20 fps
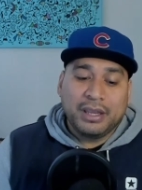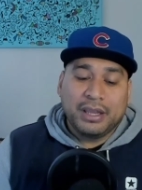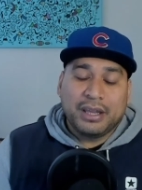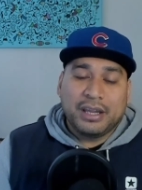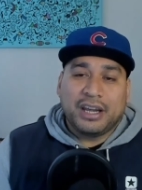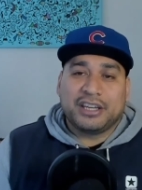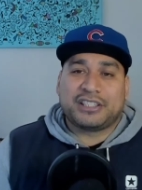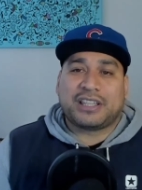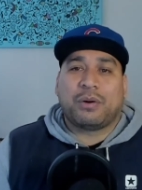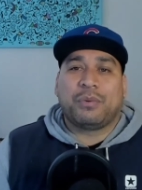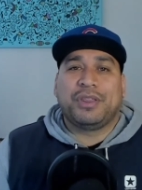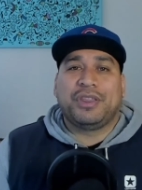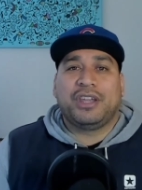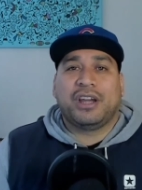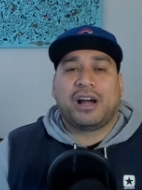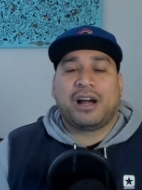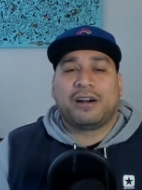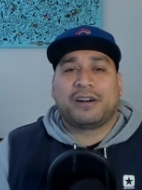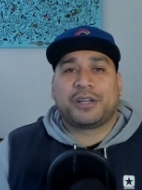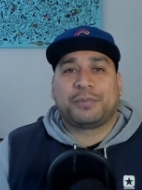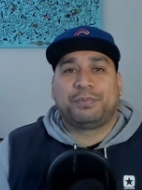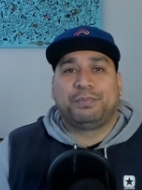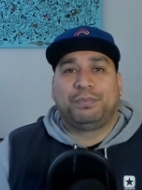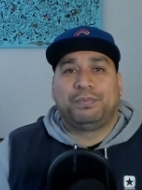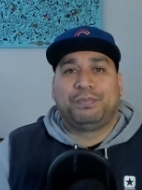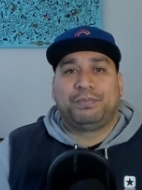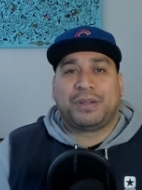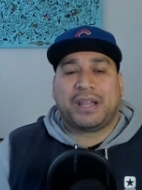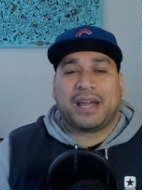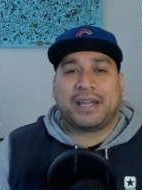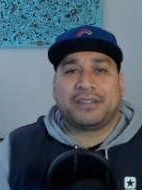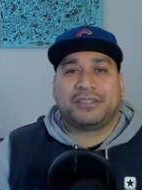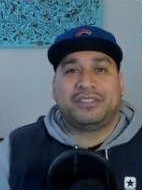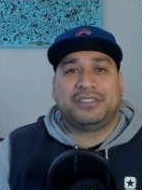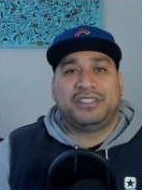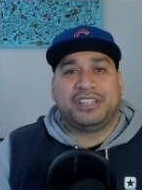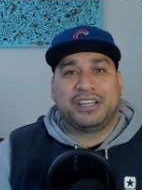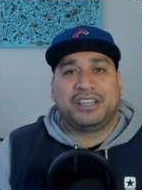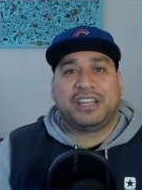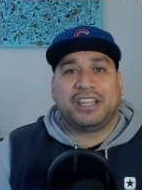is that when the Irish players
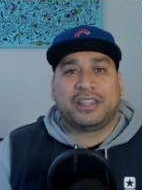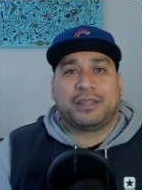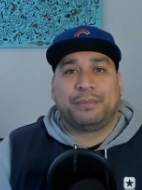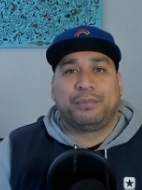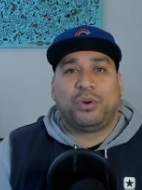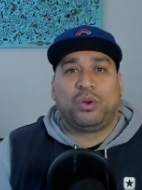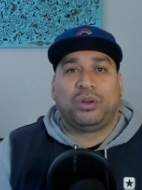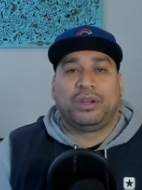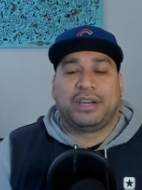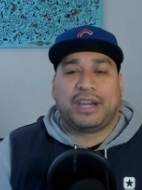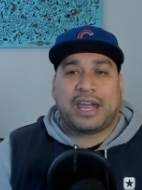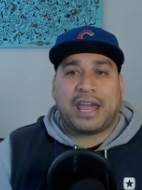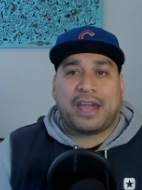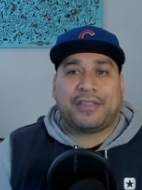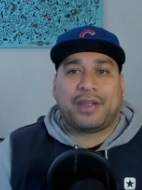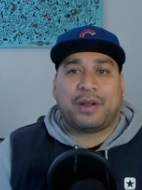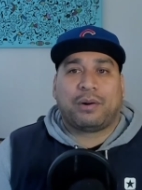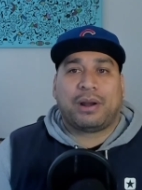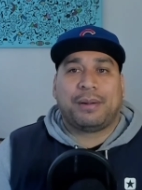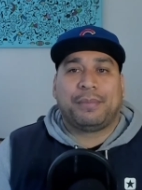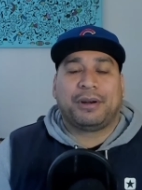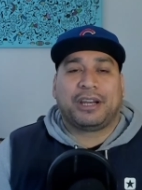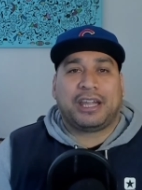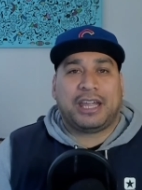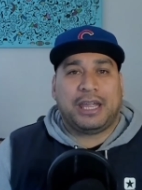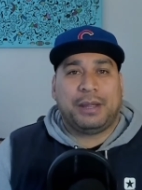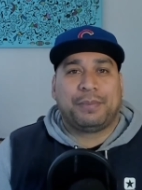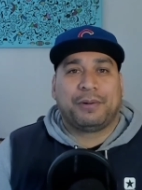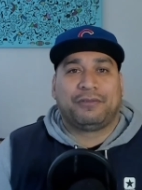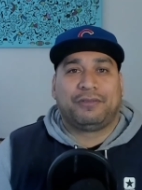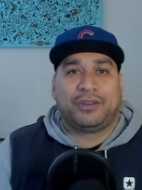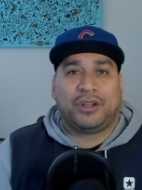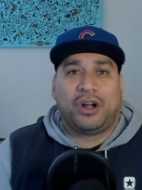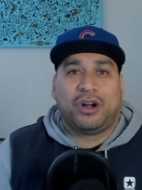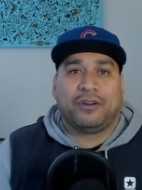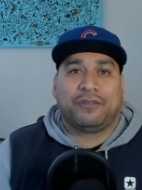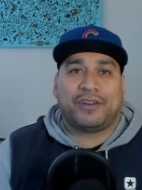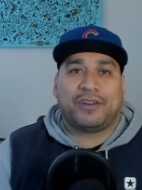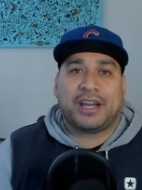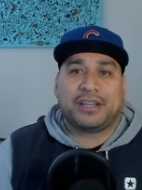did get the ball in hand, they were able to keep it for
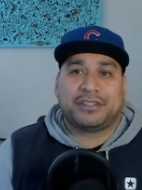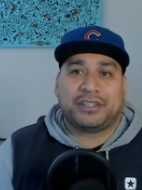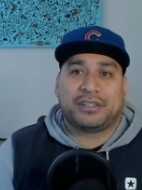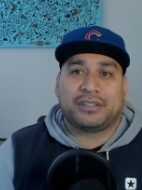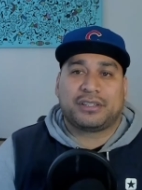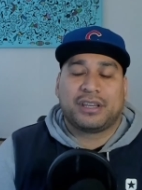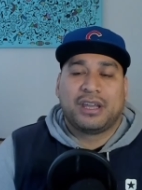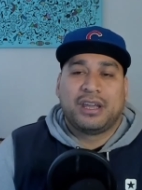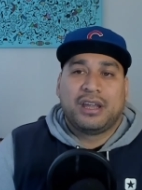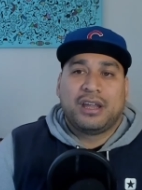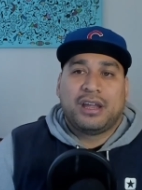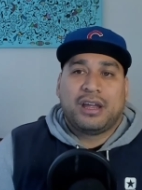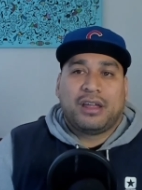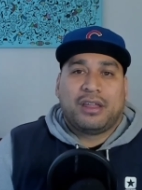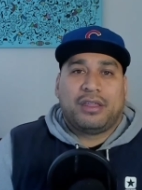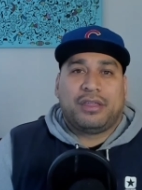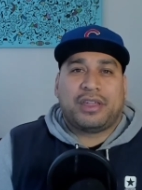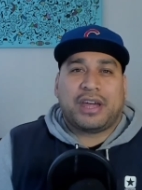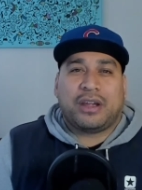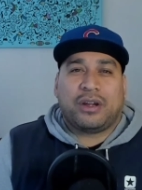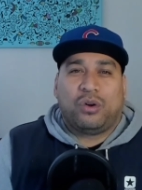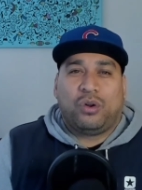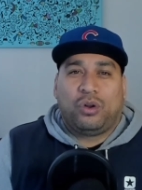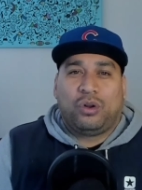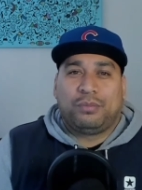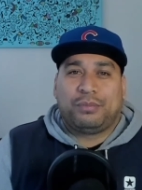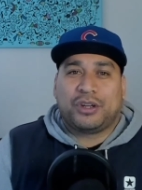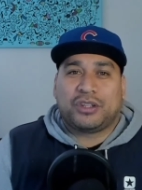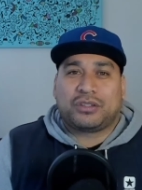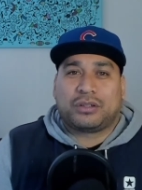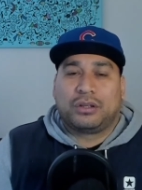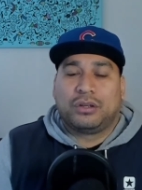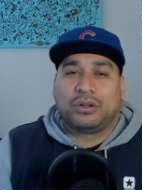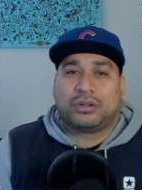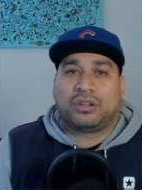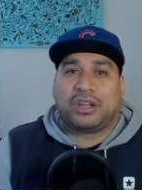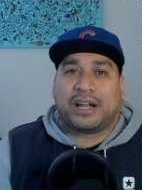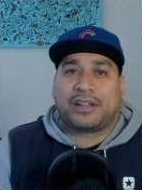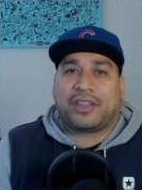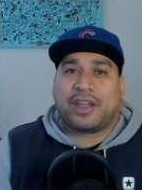long phases. They almost looked
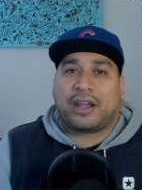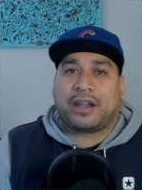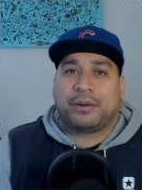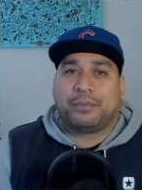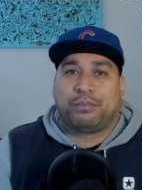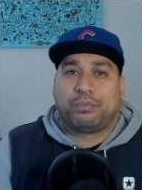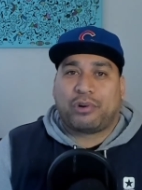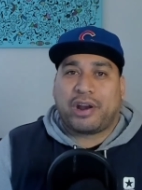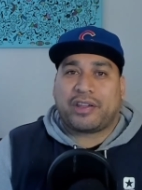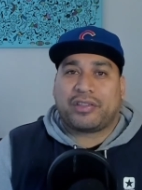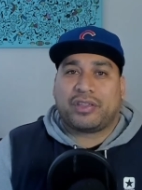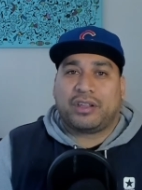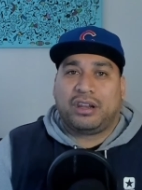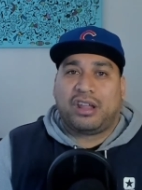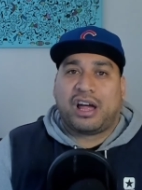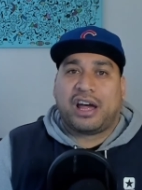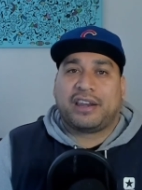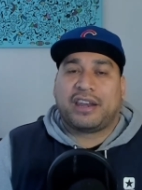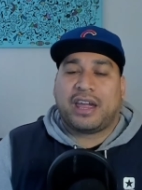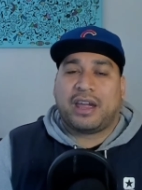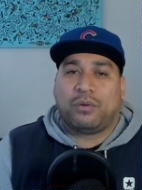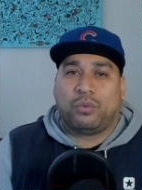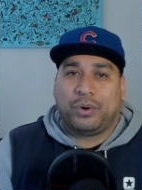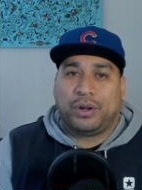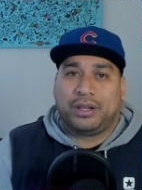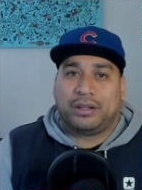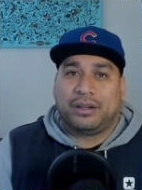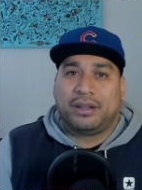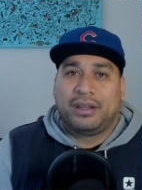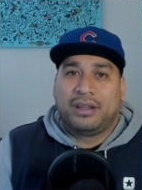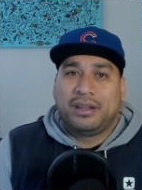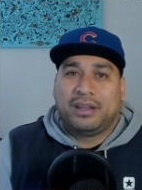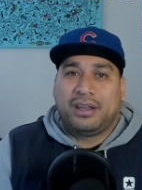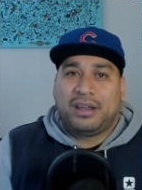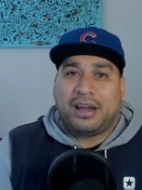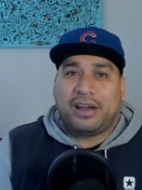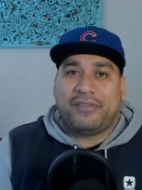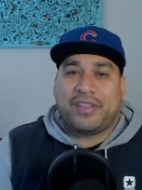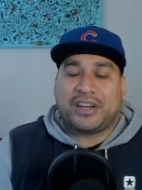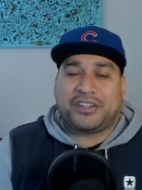like they could break the line at will.
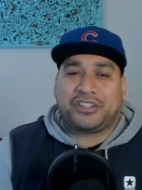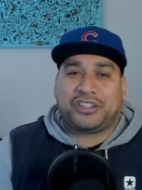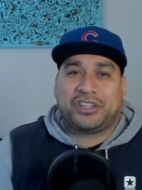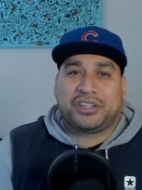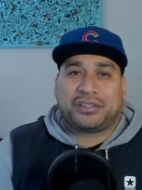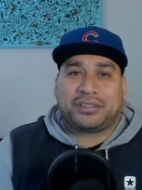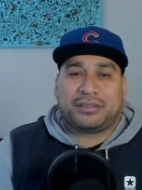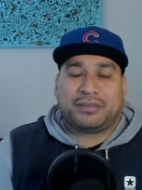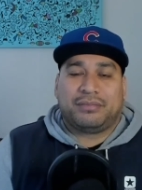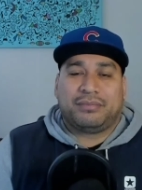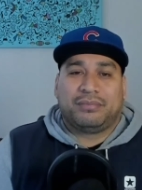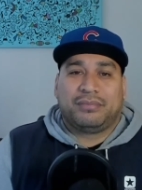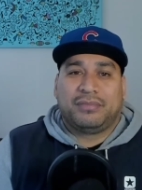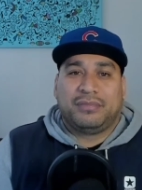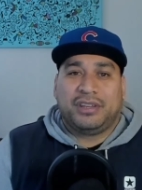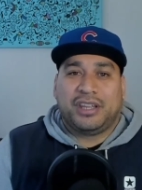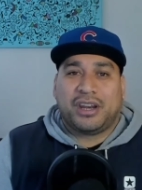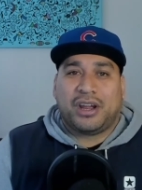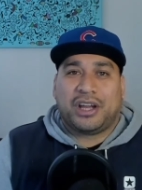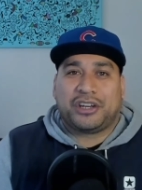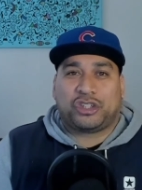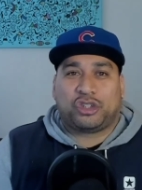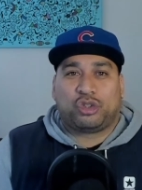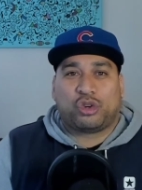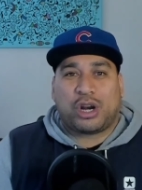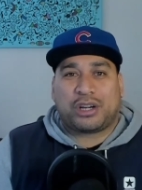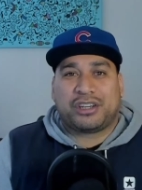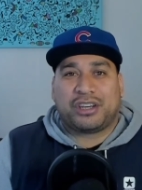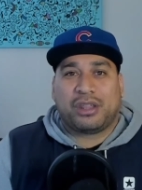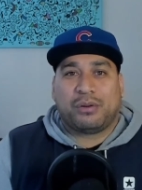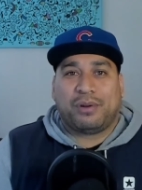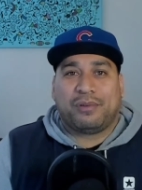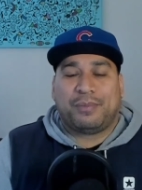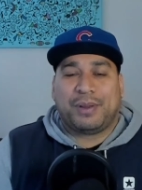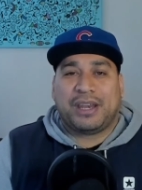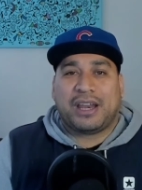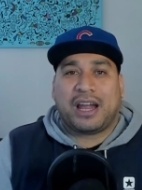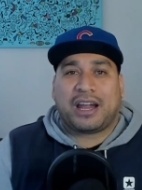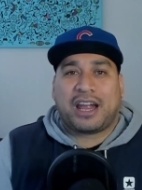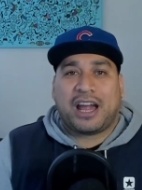And that's just, a structure that we've
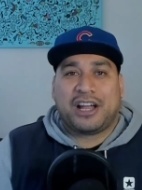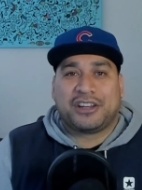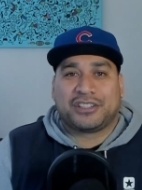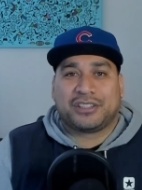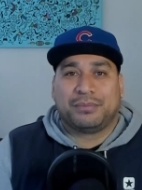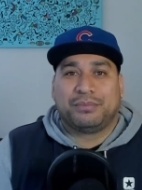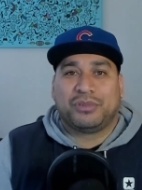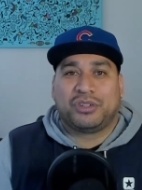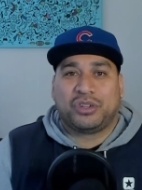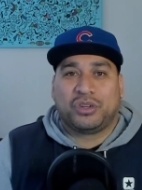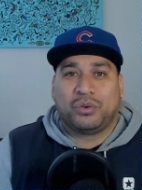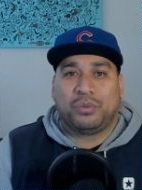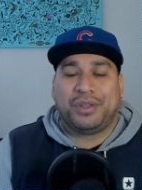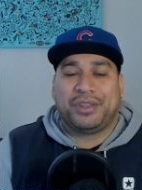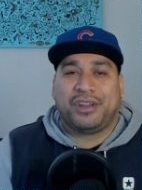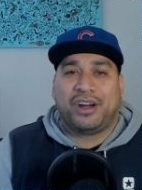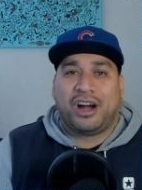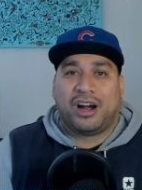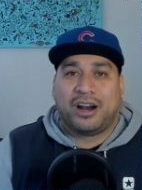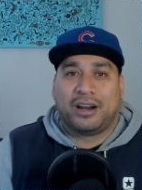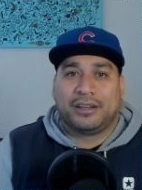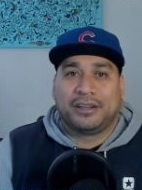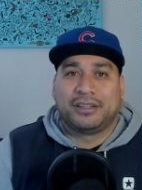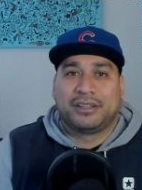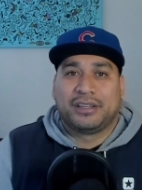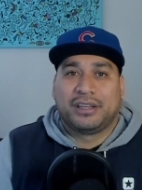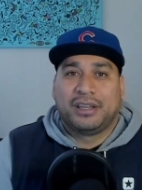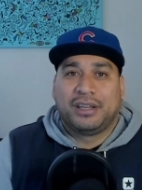been accustomed to with Ireland.